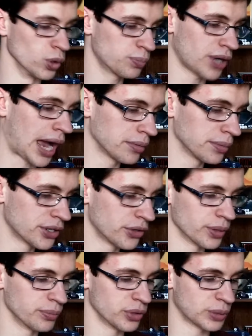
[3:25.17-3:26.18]
will probably
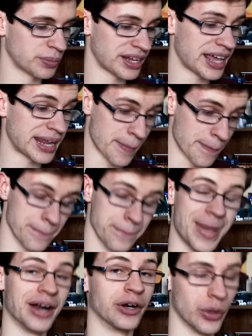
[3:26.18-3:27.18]
go to Birdman, and
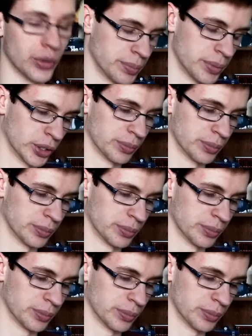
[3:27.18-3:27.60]
it better go to